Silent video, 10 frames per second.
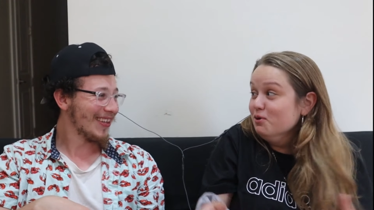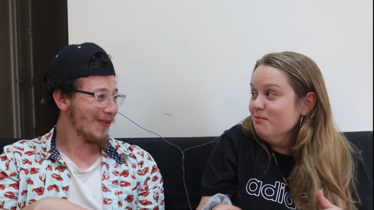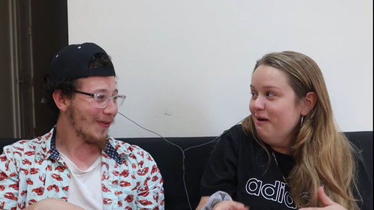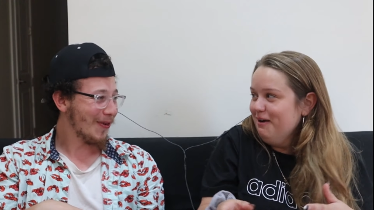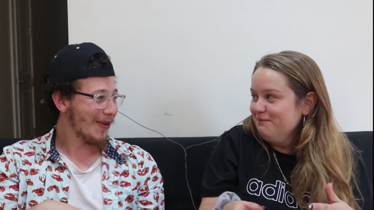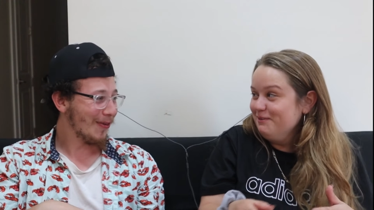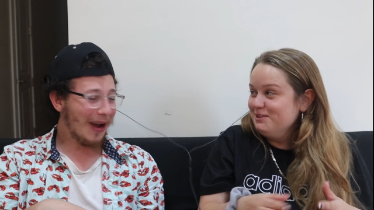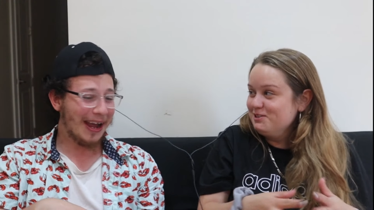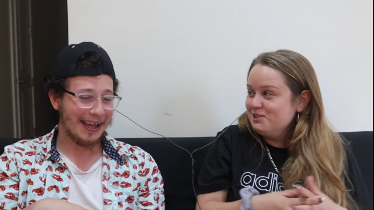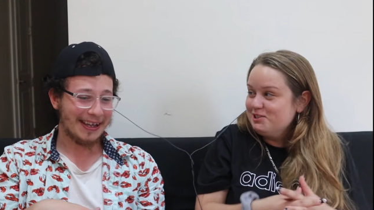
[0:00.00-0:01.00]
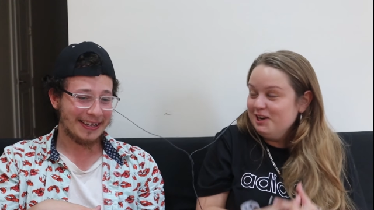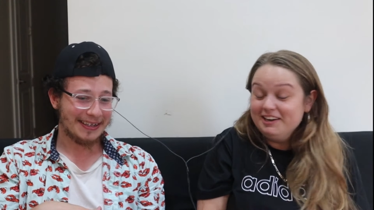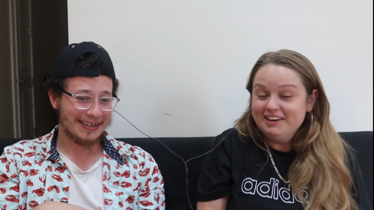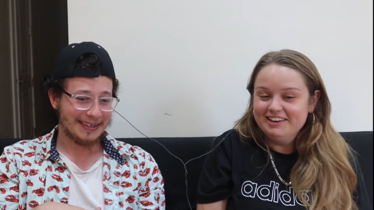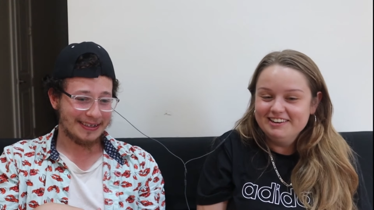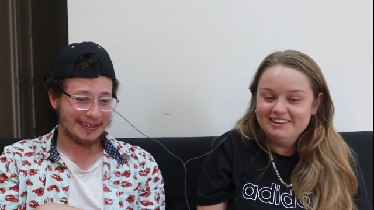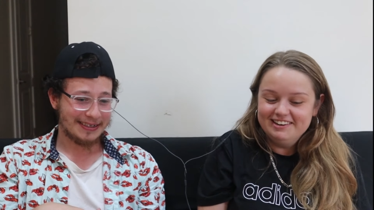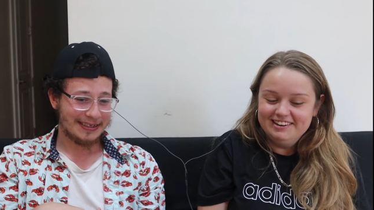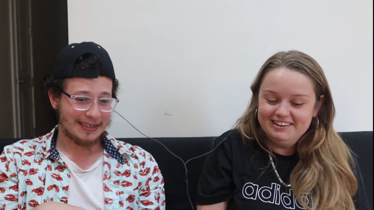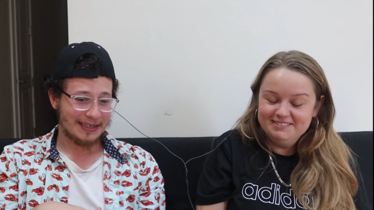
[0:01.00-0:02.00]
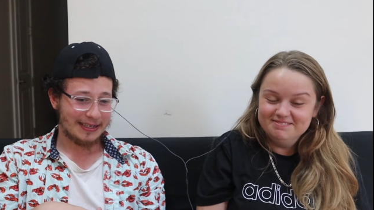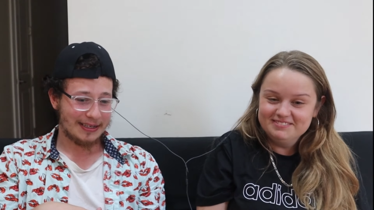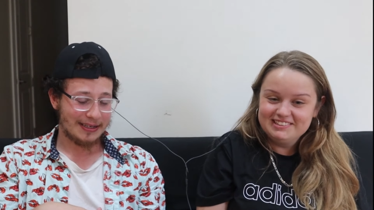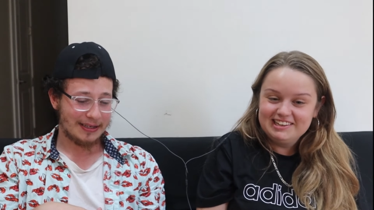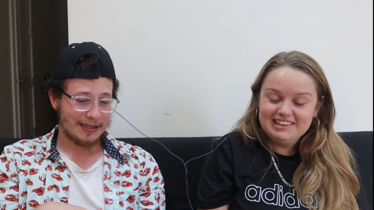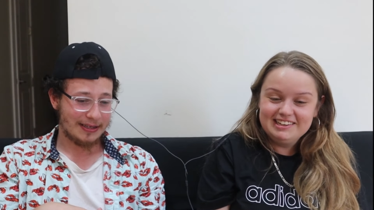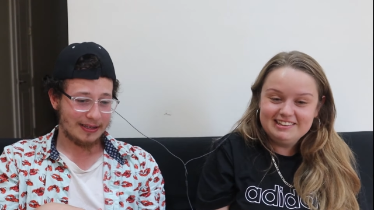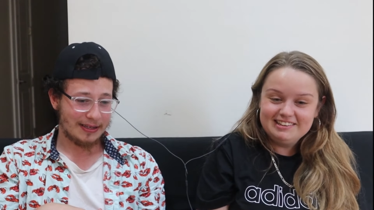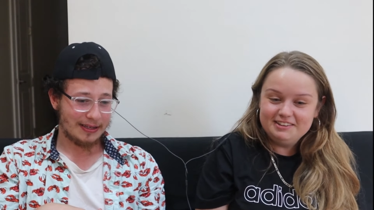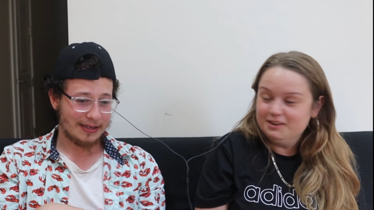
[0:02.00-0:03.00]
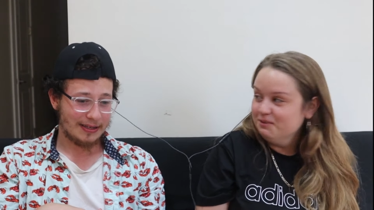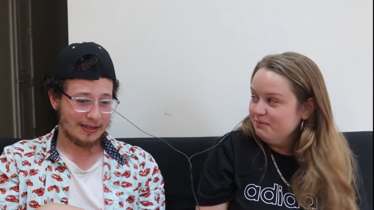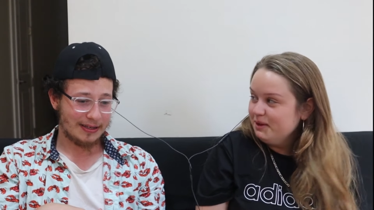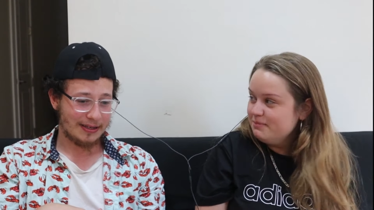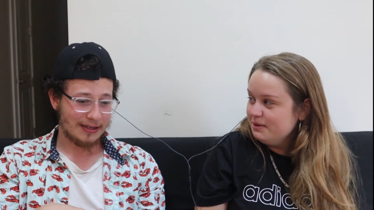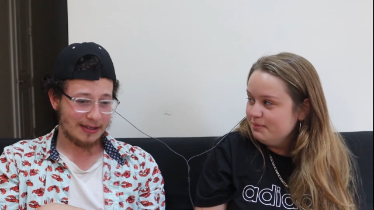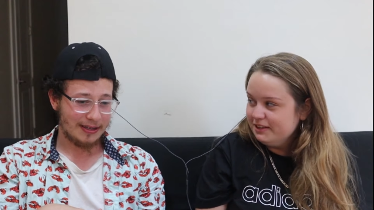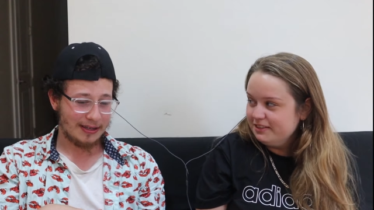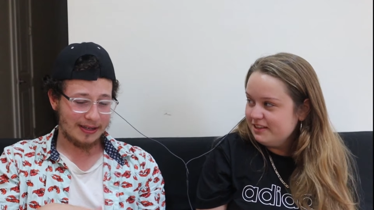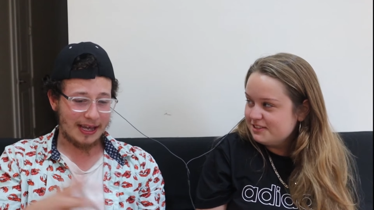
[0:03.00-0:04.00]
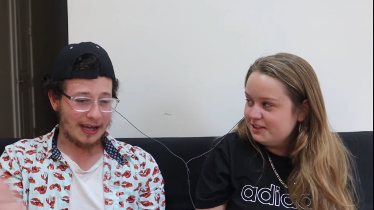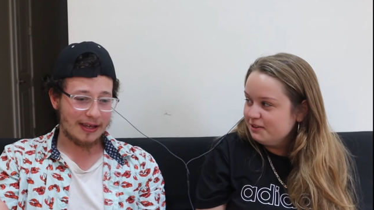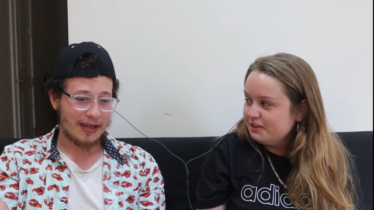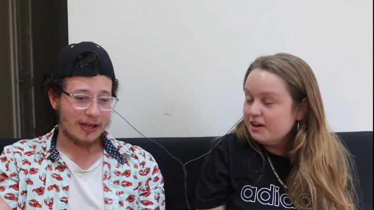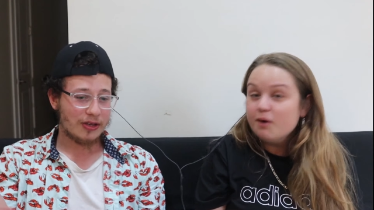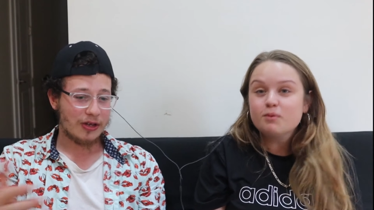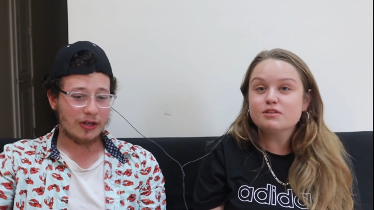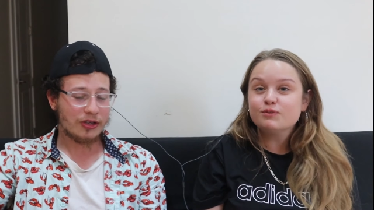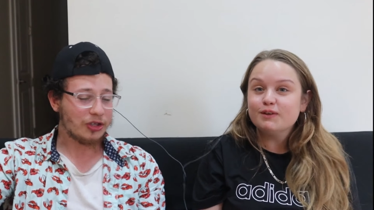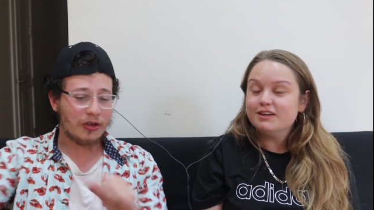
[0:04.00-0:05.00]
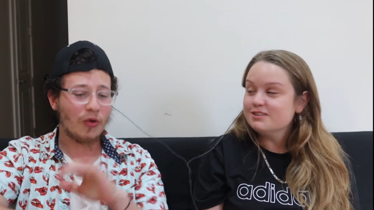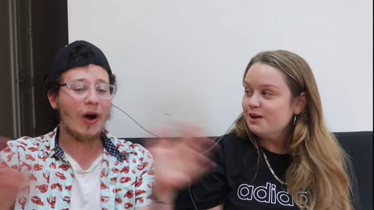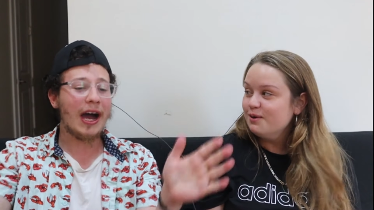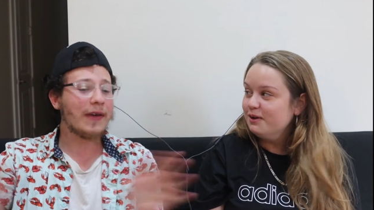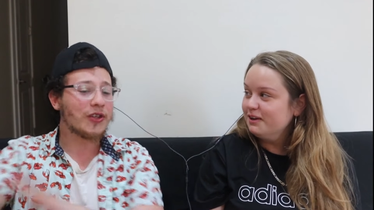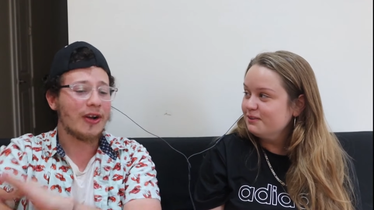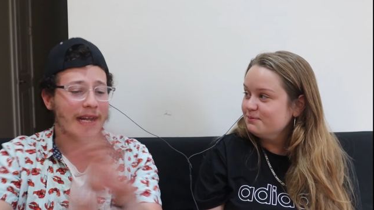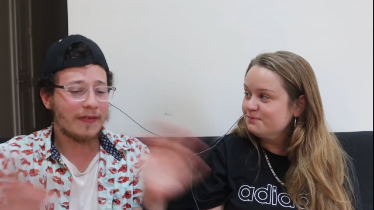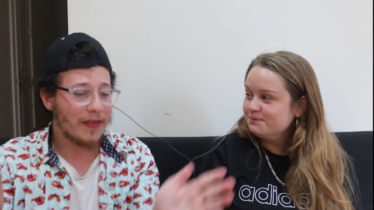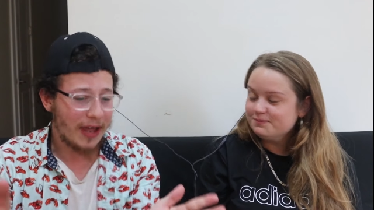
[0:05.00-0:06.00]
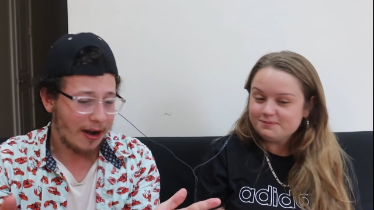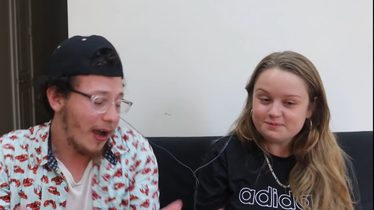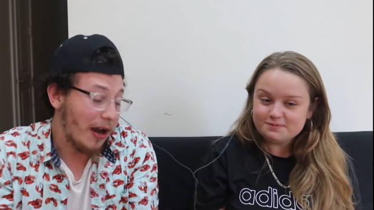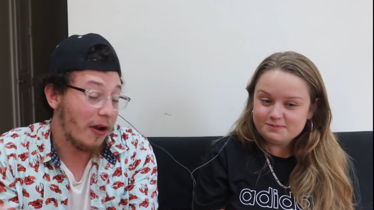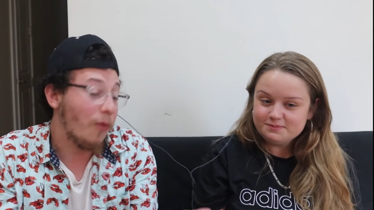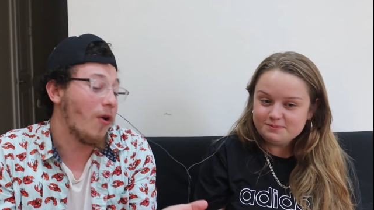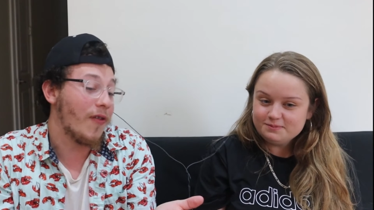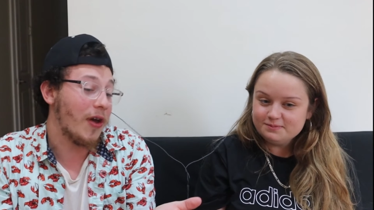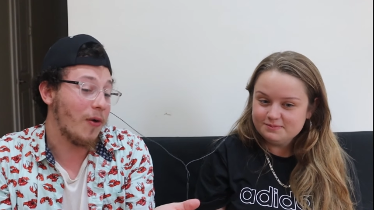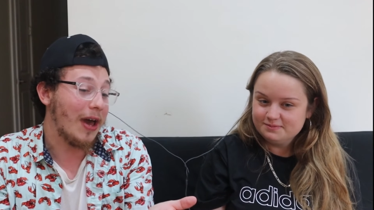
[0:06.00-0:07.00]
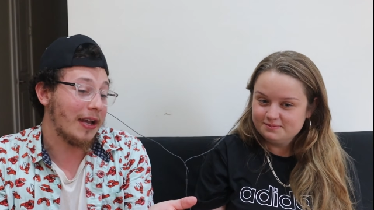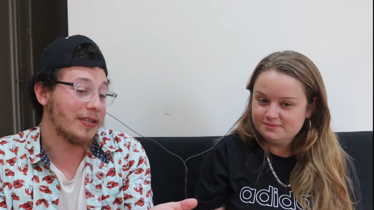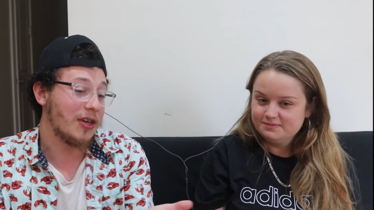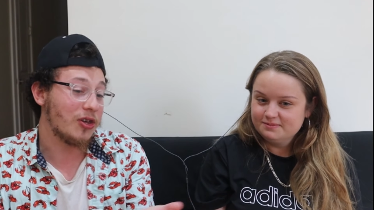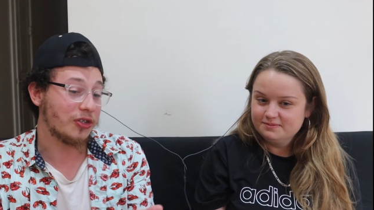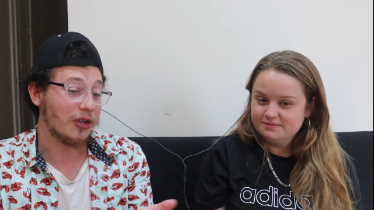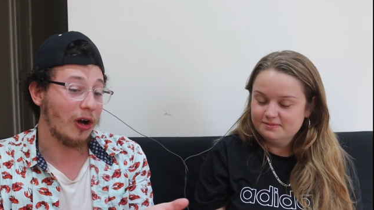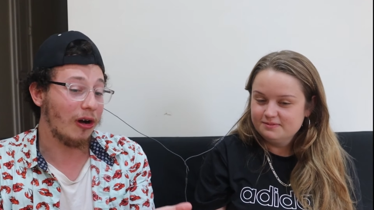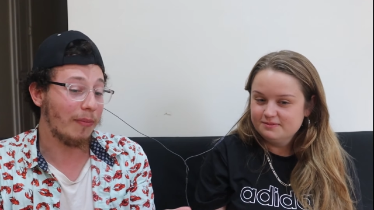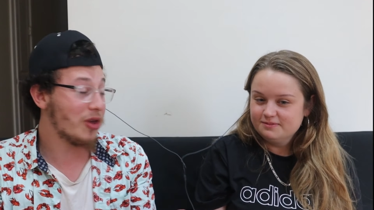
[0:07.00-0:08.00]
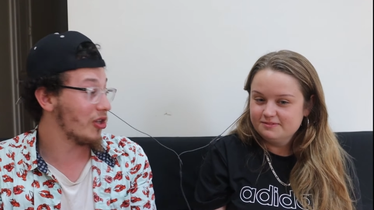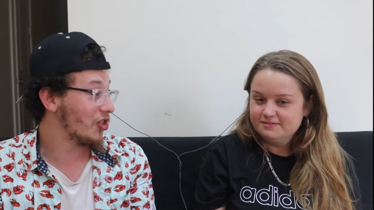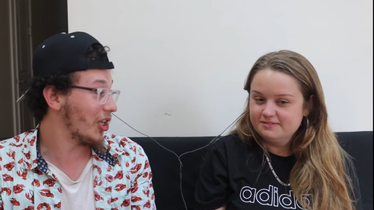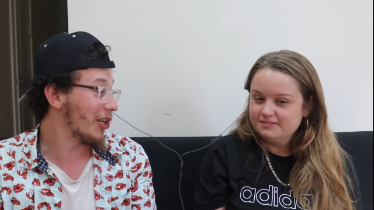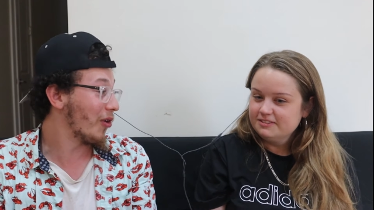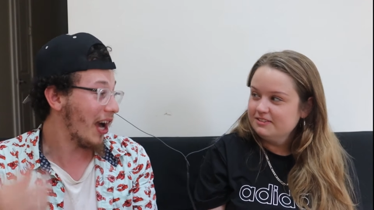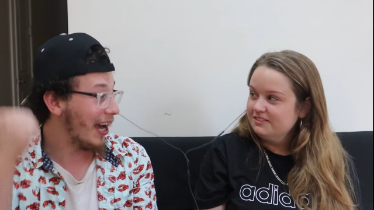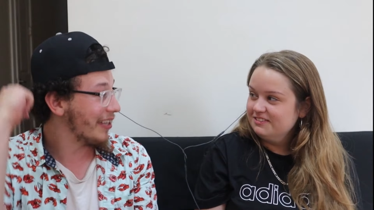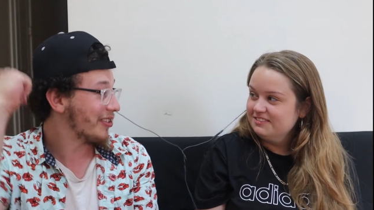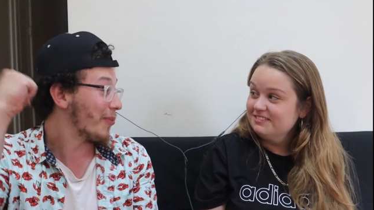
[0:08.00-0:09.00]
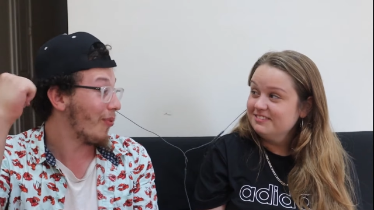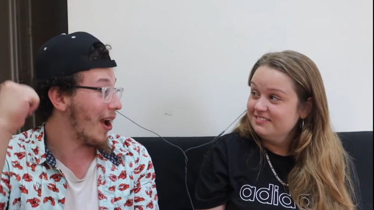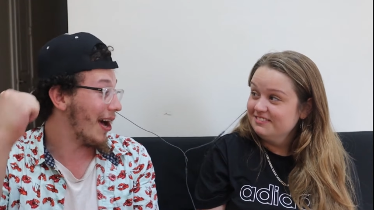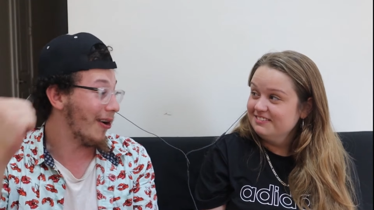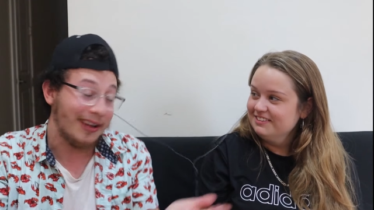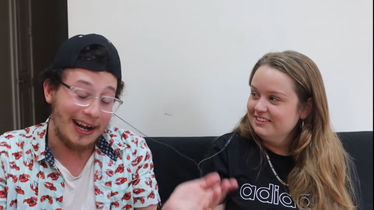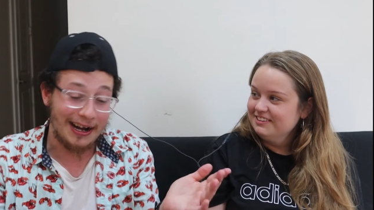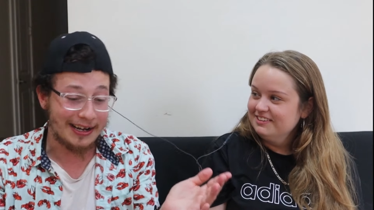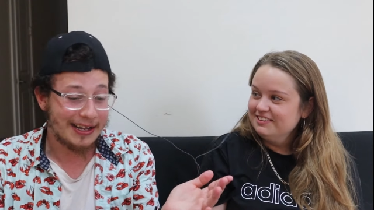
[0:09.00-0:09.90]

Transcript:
Speaker 1: to Uman for right. Rosh Hashanah, um, you know, maybe, but that's yeah. clearly not where this. So their wives going.
Speaker 2: are not even there. I don't know where they went. They just all a bunch of single guys on the prowl. Uh,